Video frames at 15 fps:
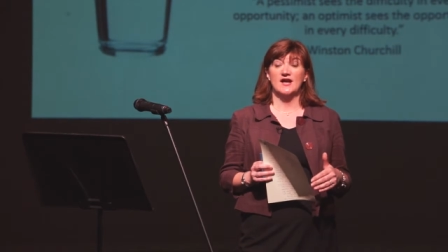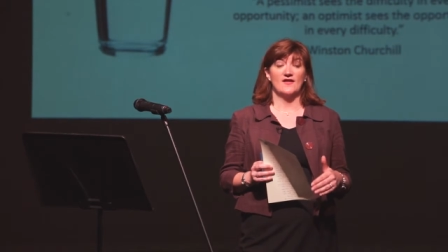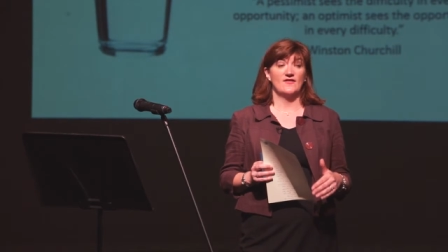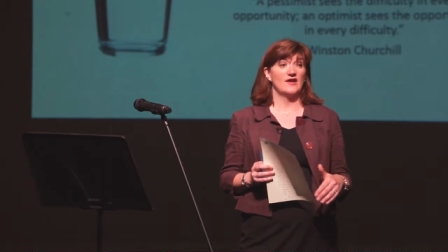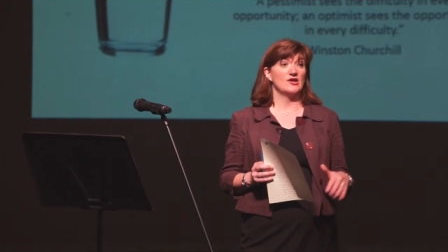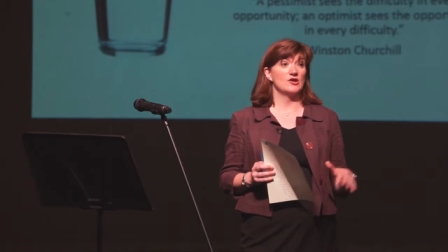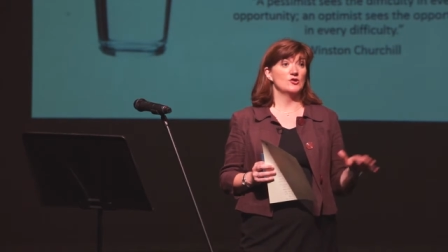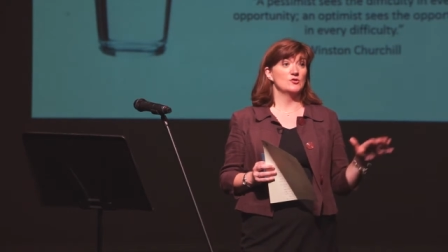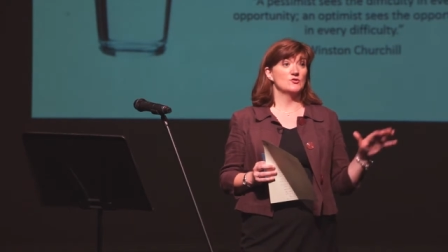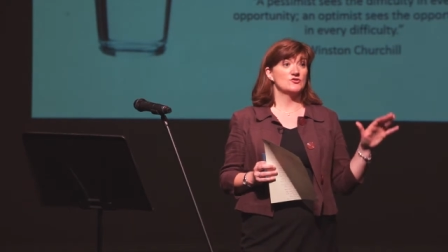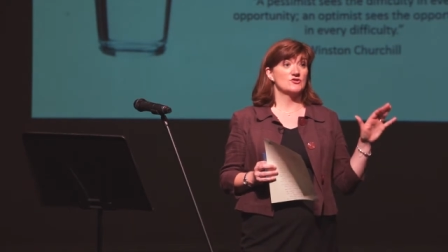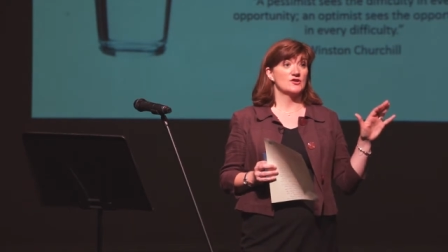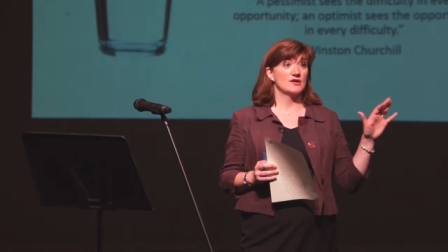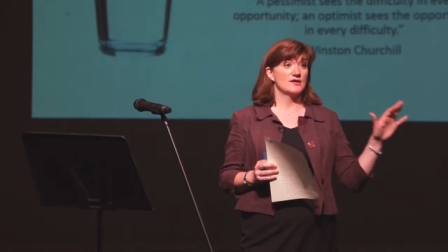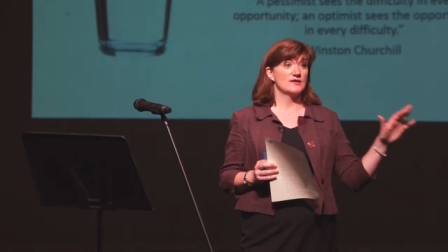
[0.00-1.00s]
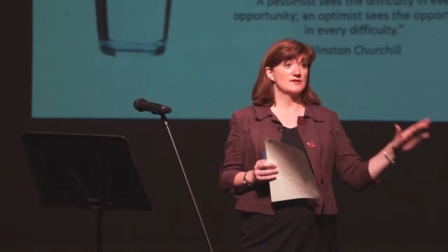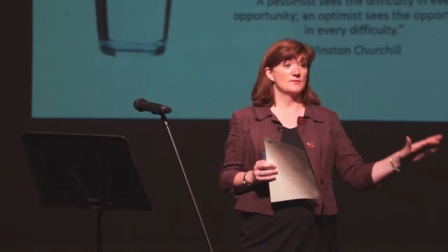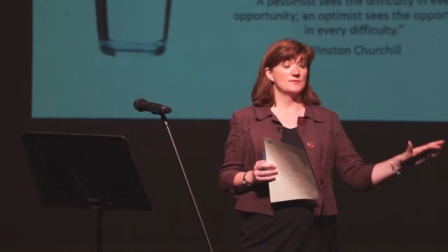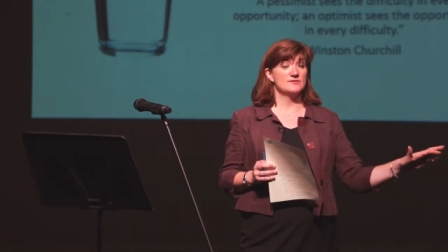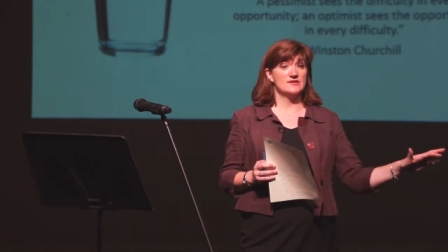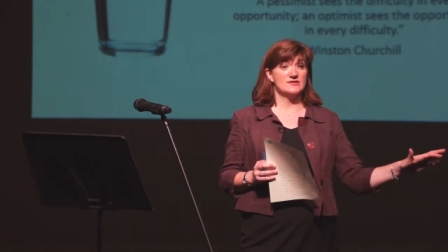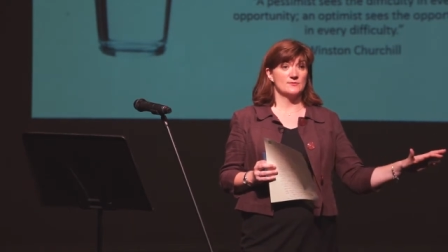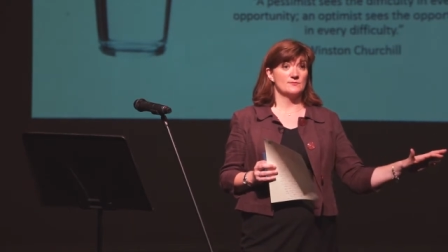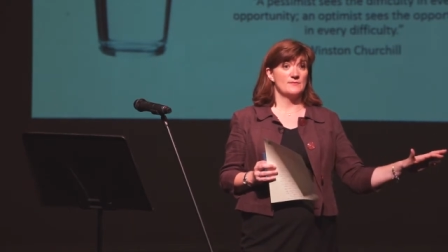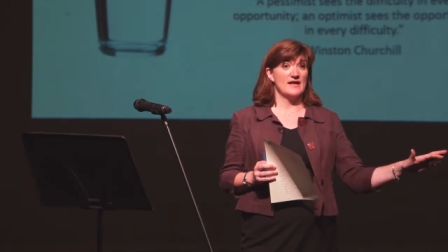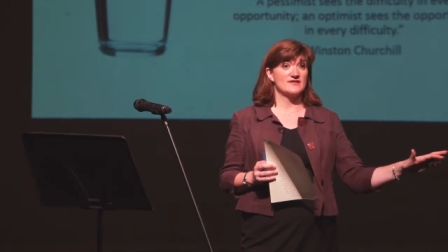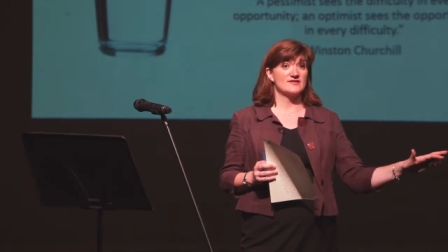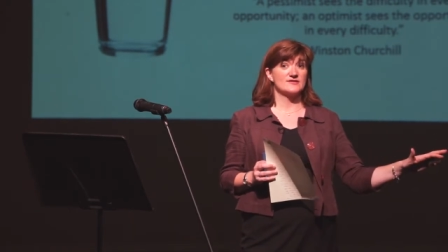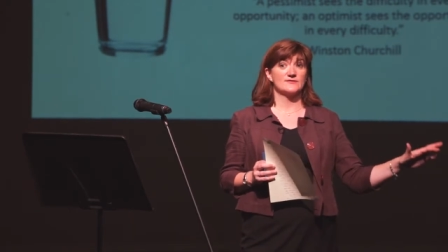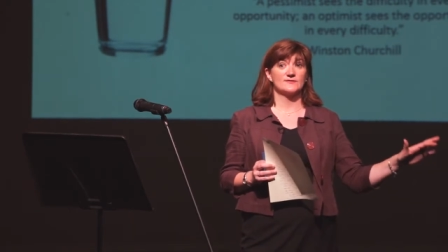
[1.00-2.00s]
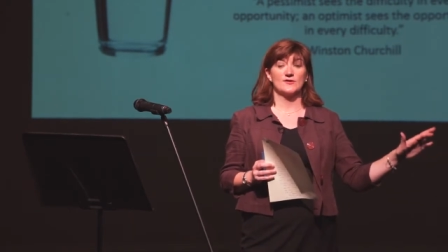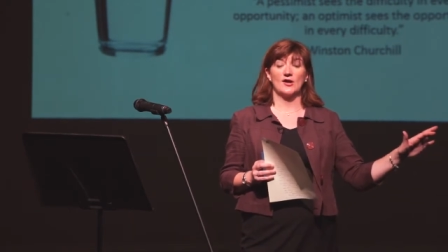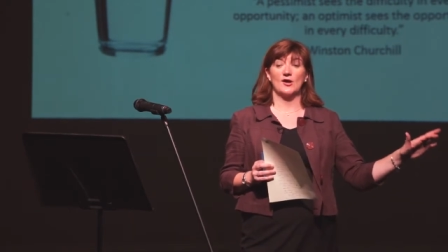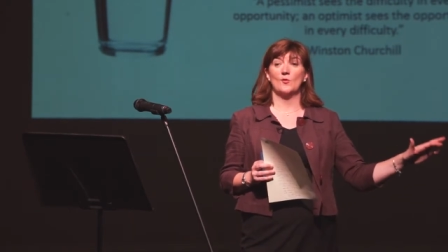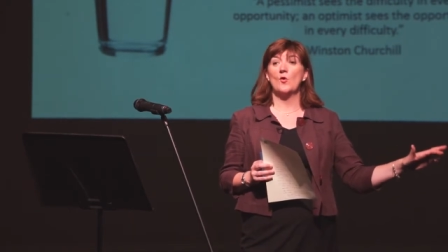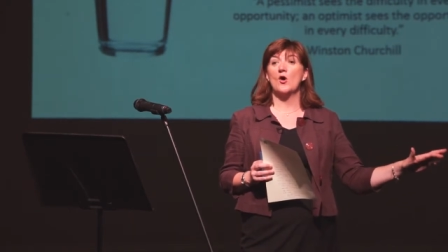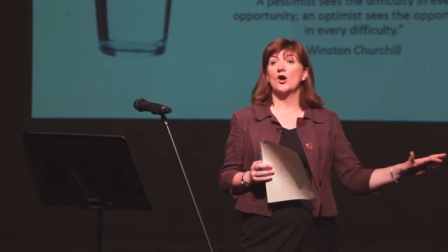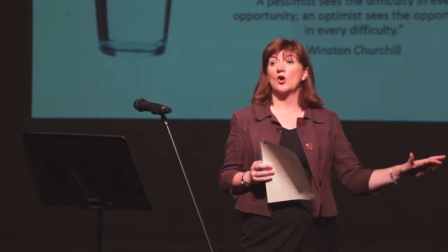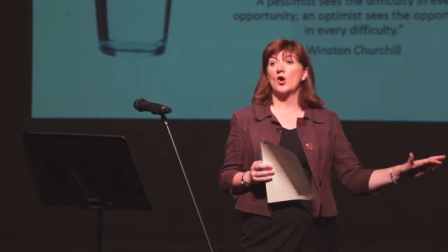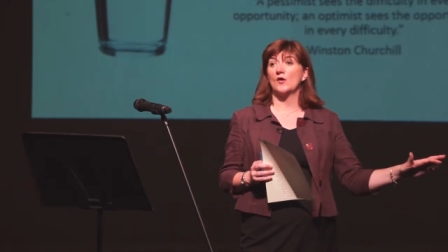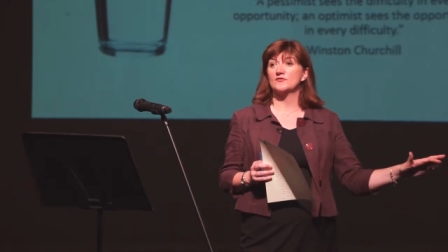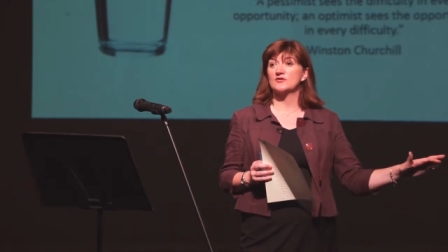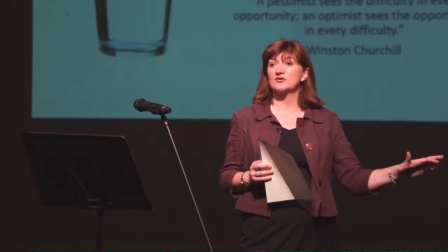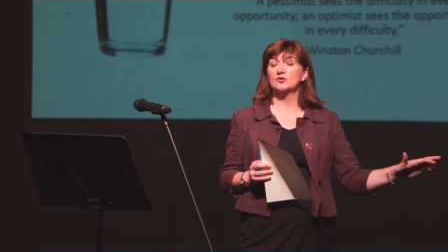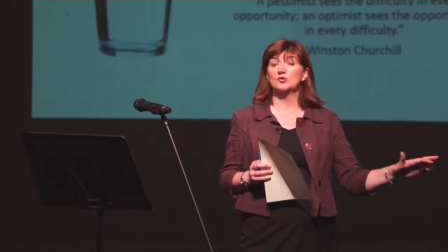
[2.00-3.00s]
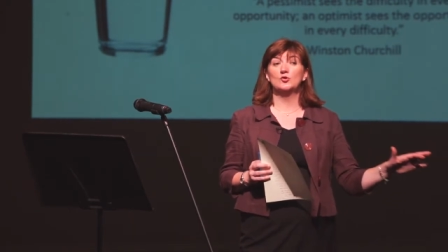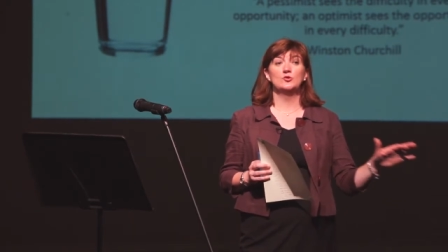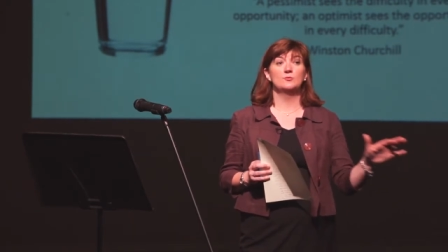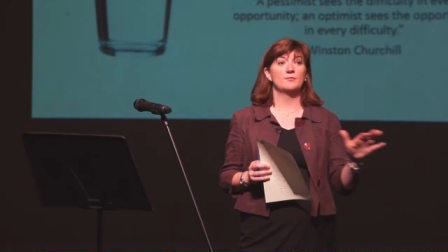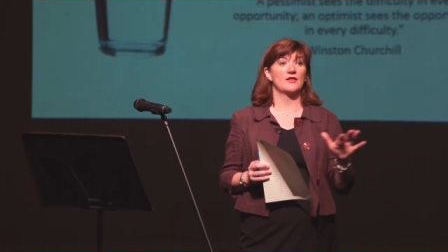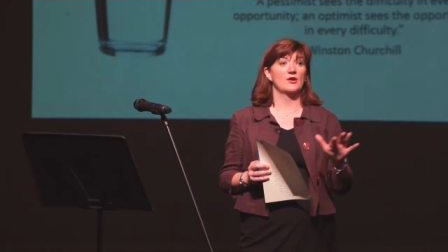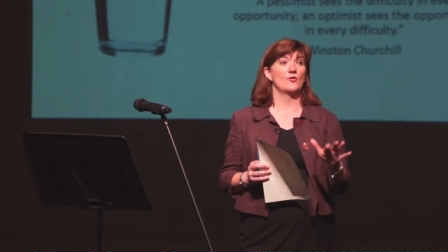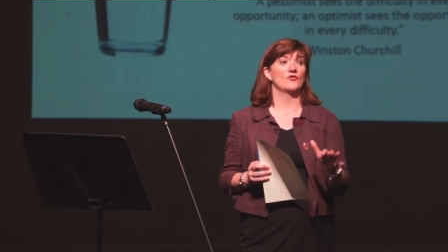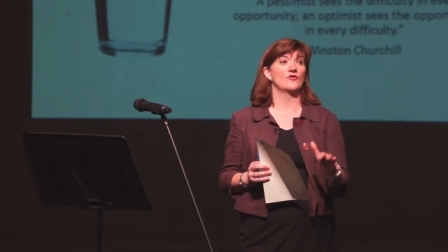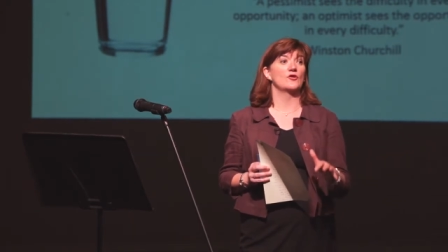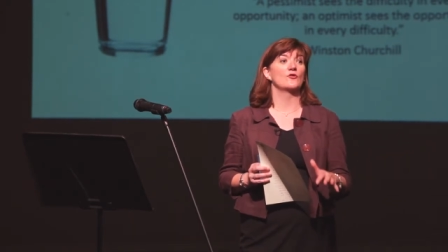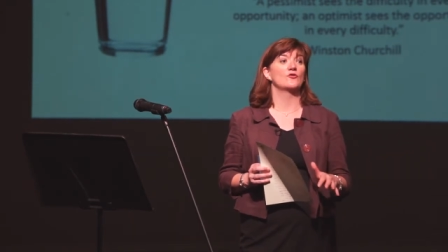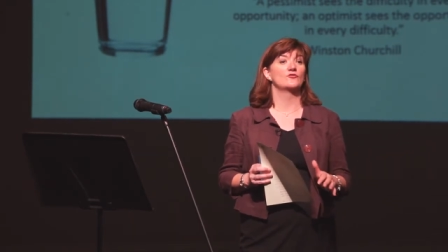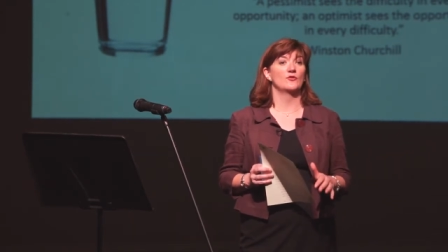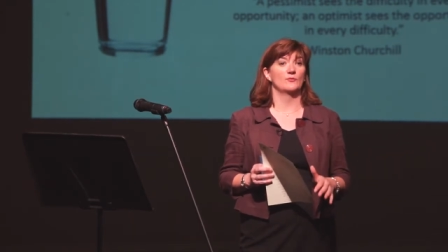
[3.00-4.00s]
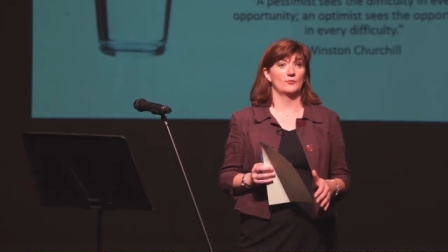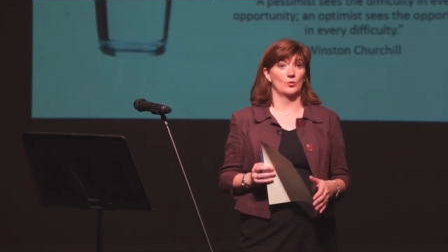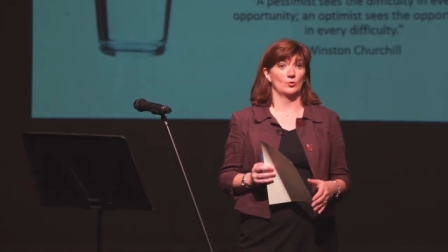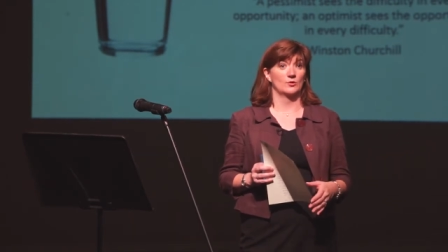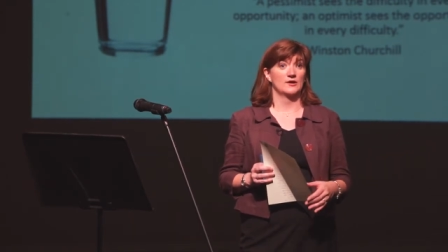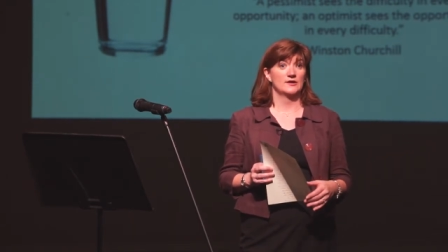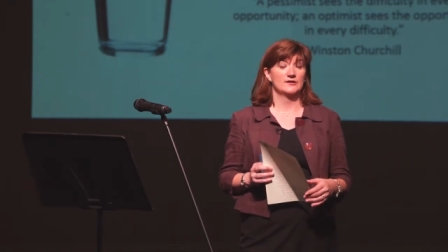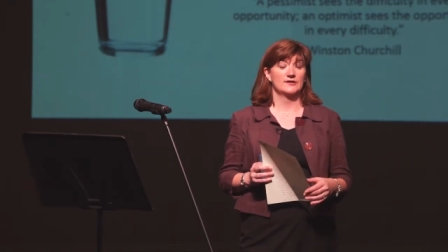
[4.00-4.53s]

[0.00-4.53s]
and they used some maths work after school, but they also used football.